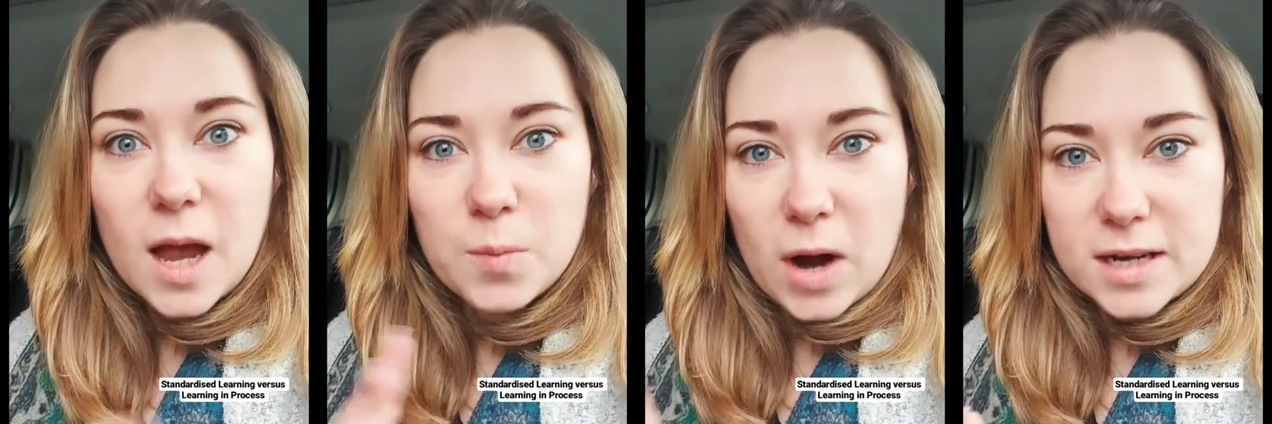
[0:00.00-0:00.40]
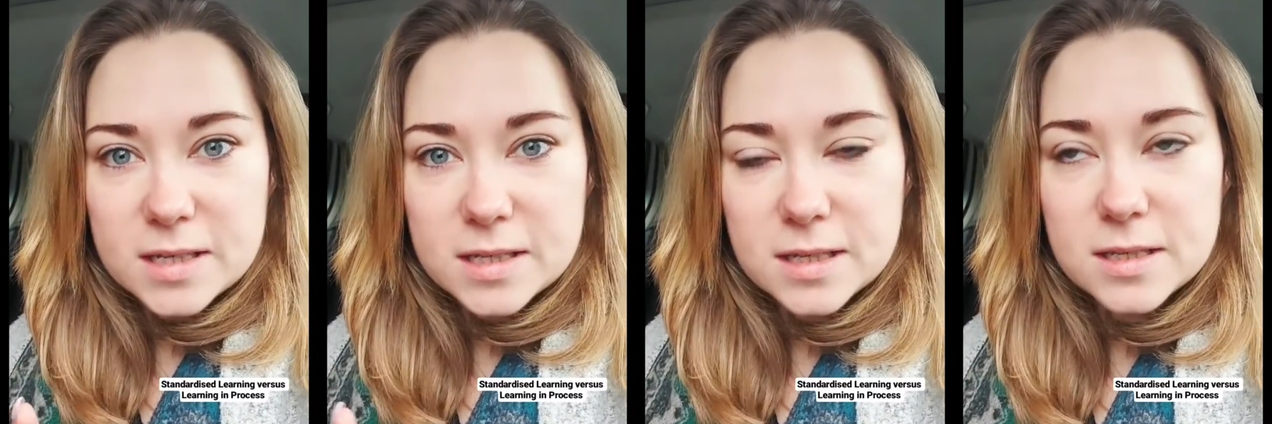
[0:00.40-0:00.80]
and
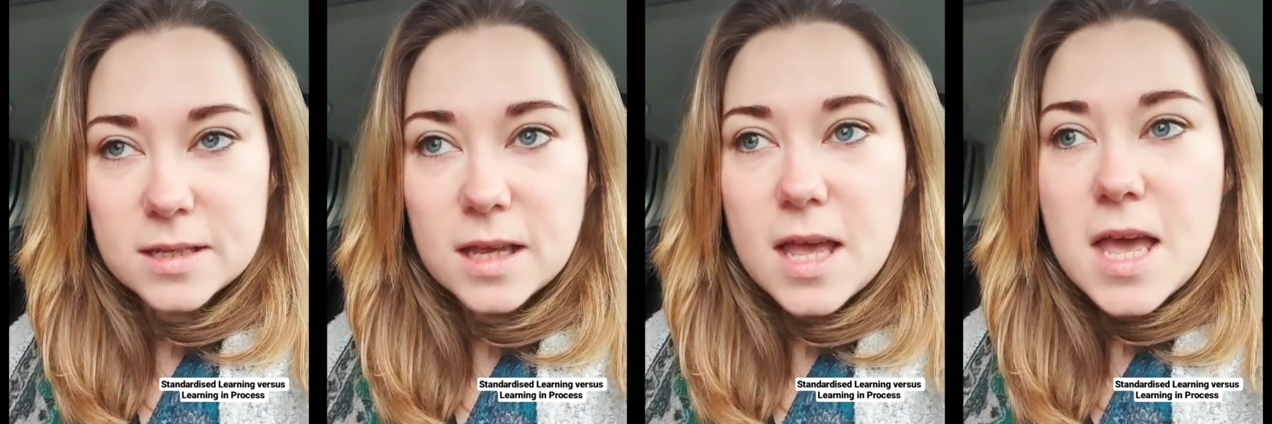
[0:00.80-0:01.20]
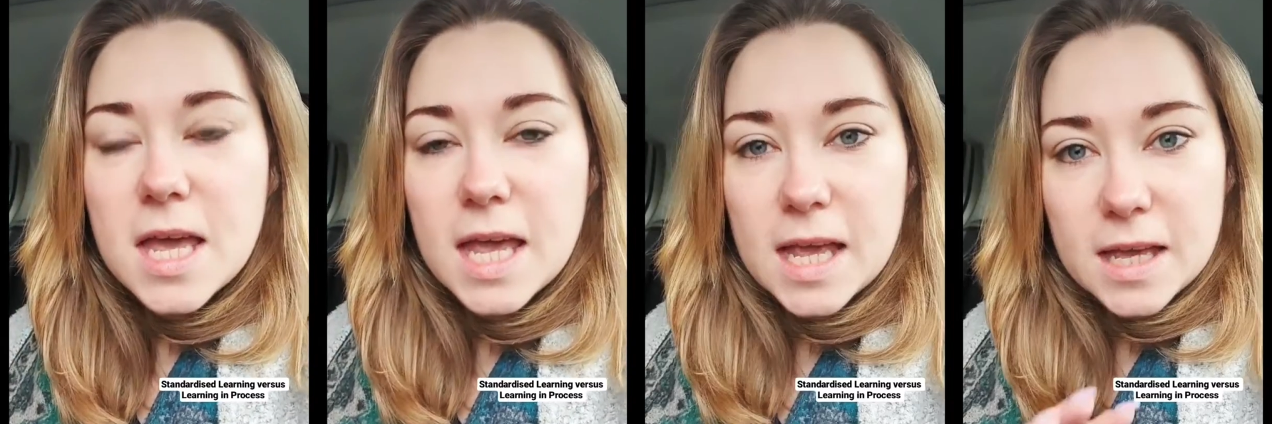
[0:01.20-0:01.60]
practices,
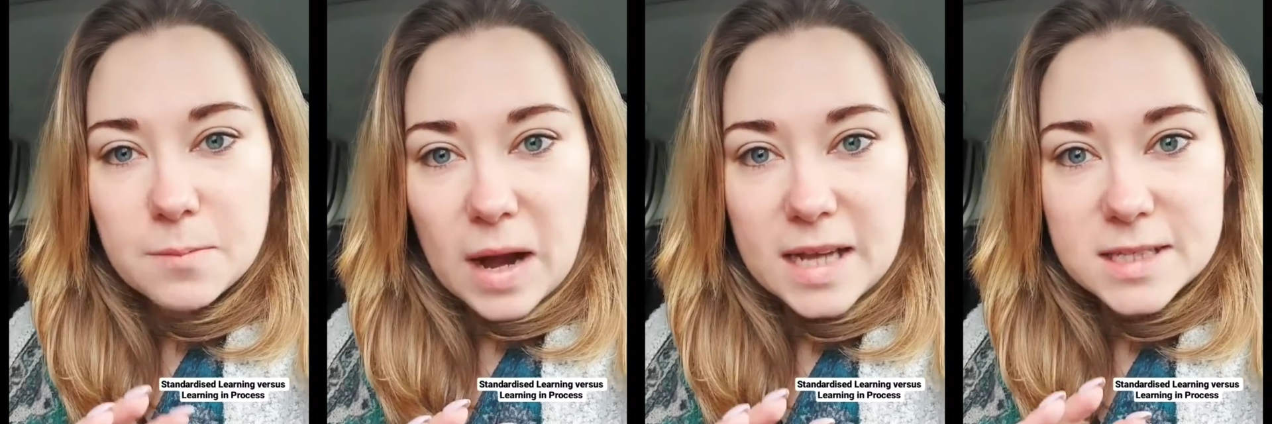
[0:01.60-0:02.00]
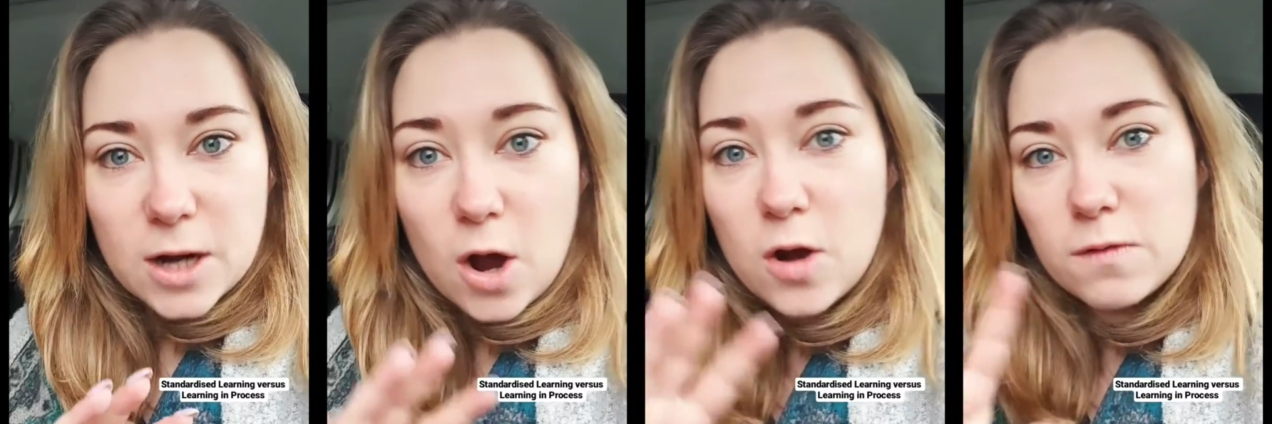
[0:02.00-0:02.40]
it can place
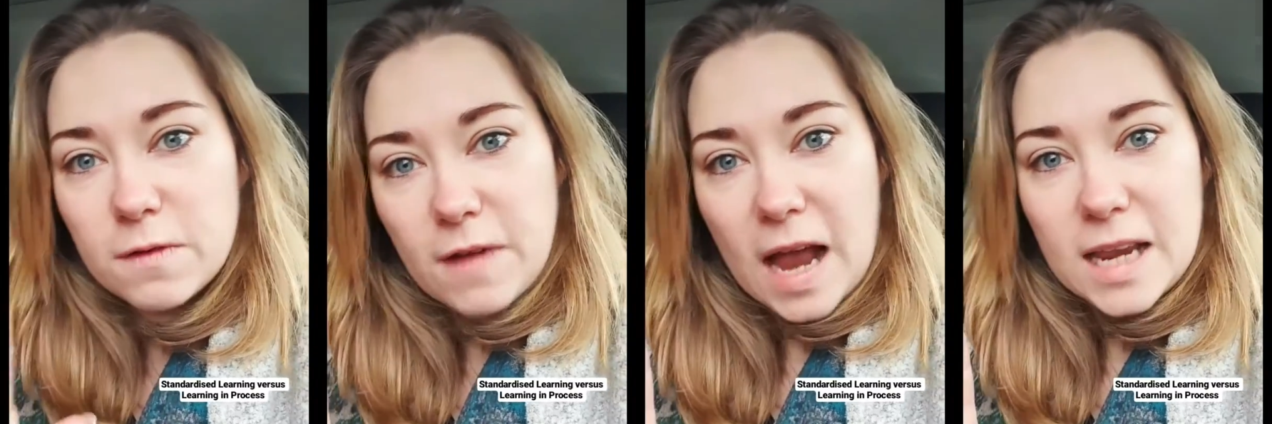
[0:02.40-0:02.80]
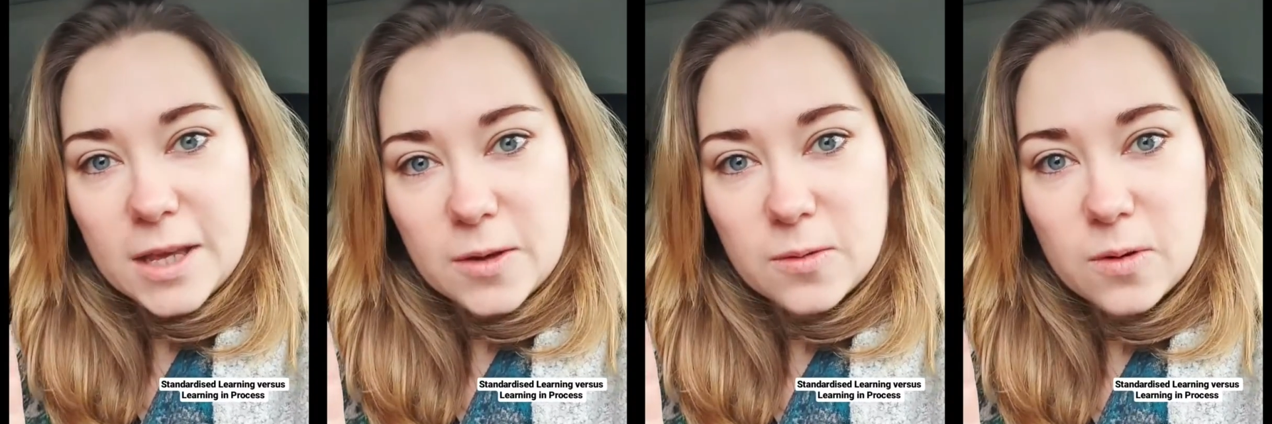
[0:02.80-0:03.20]
an
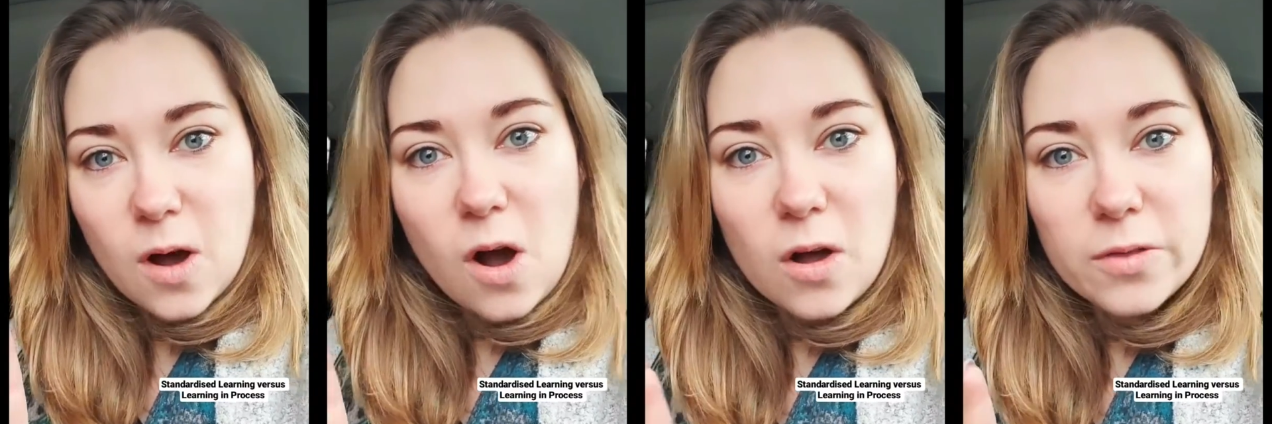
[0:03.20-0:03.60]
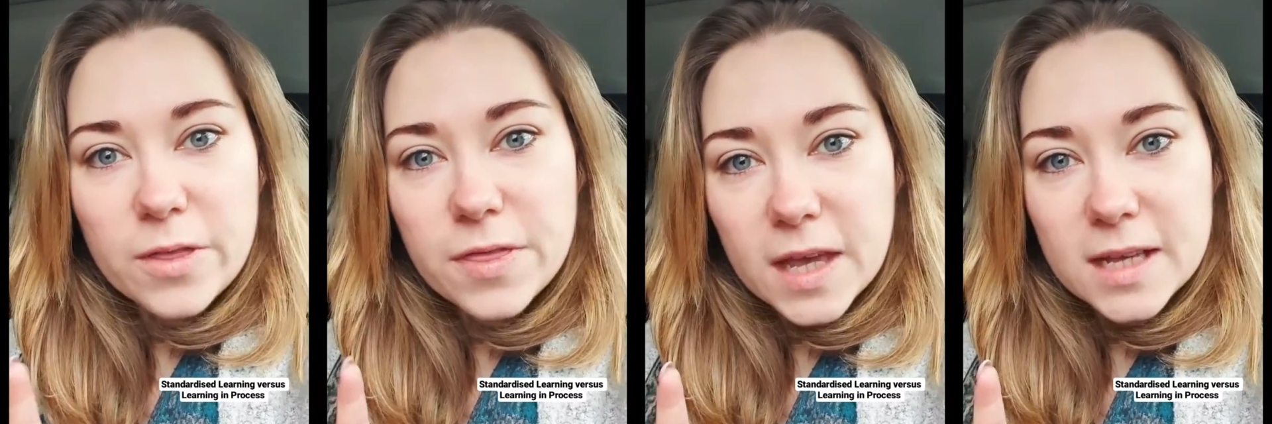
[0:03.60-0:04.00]
overvalue on
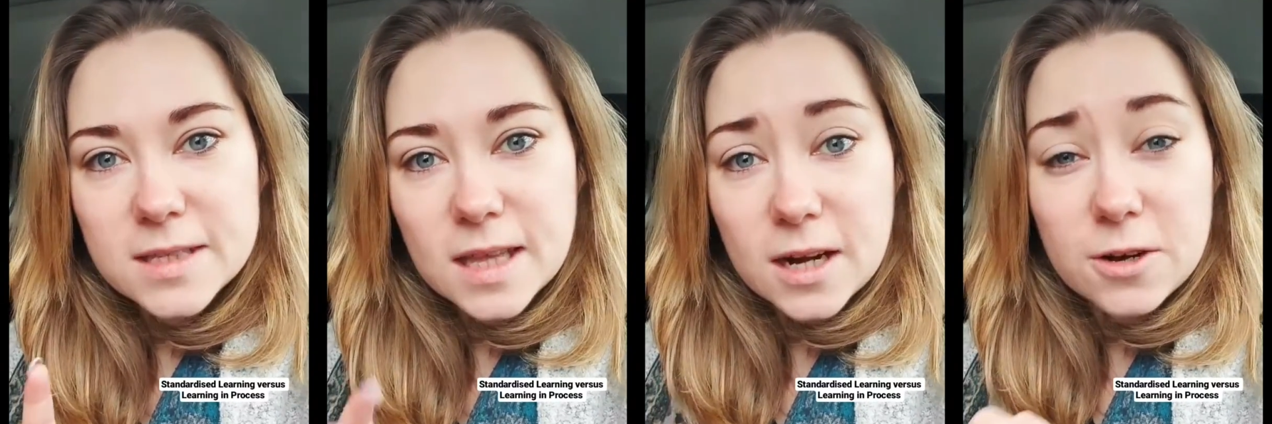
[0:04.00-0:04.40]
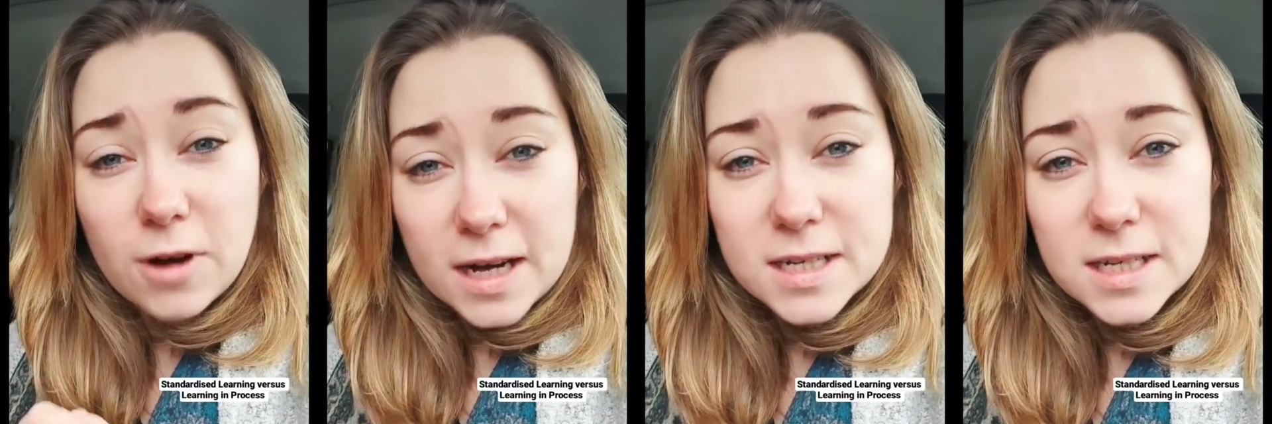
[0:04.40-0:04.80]
things that are
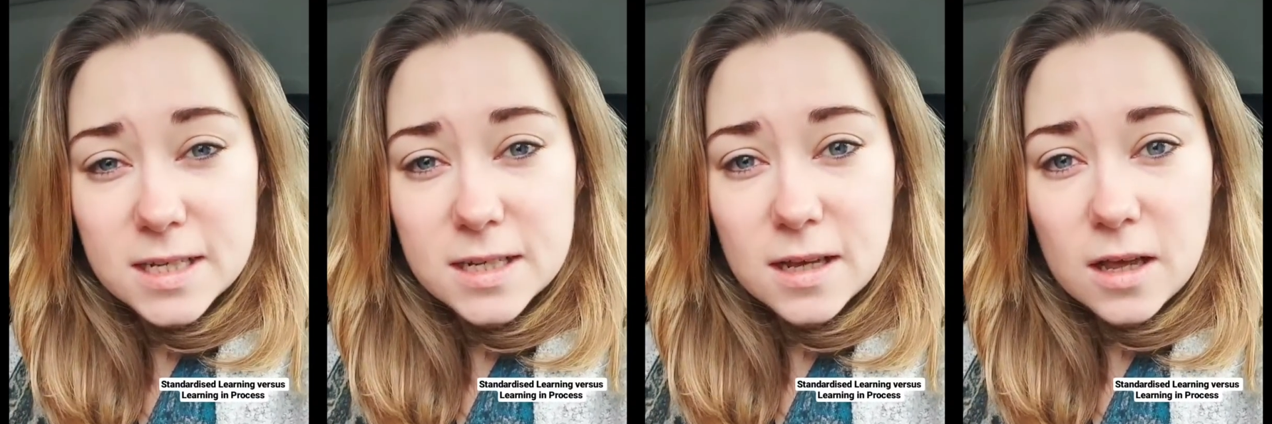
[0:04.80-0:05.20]
credited